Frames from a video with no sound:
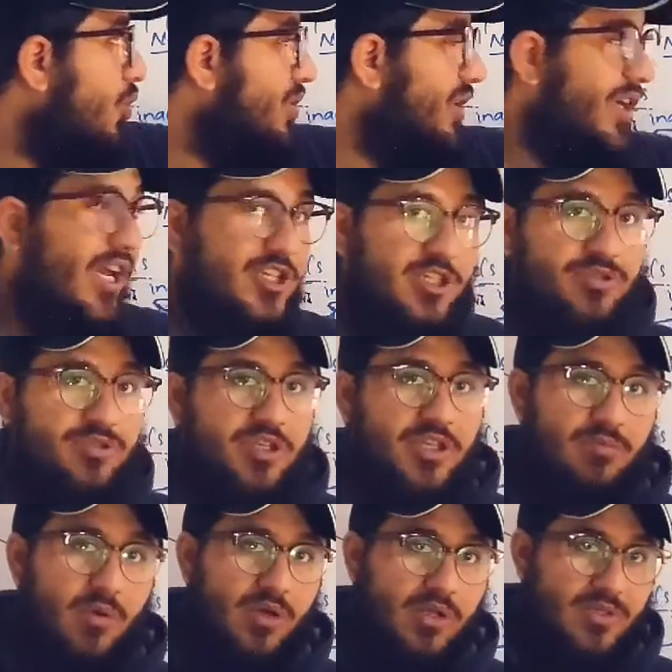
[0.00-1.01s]
4 the calcium
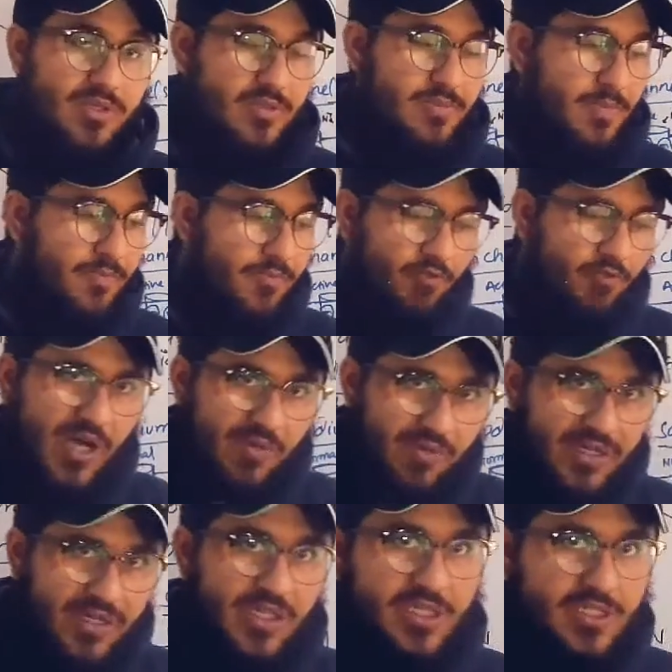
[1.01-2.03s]
channel blockers. For
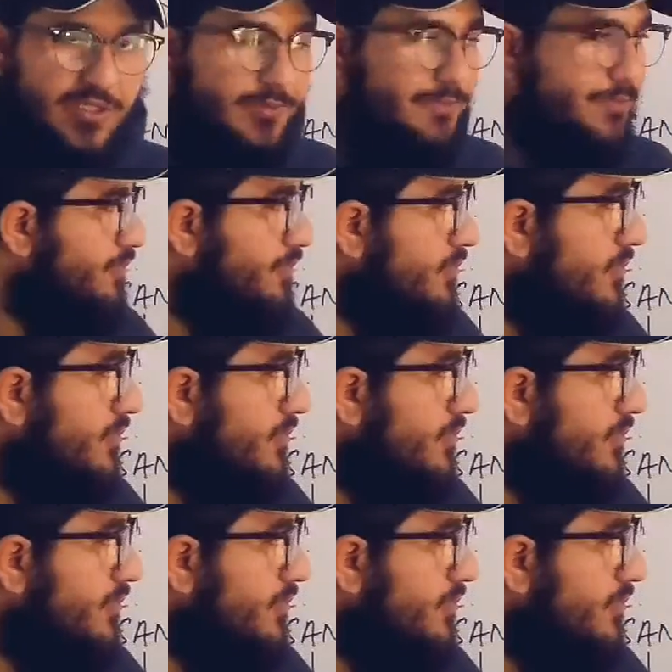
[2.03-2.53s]
our ease,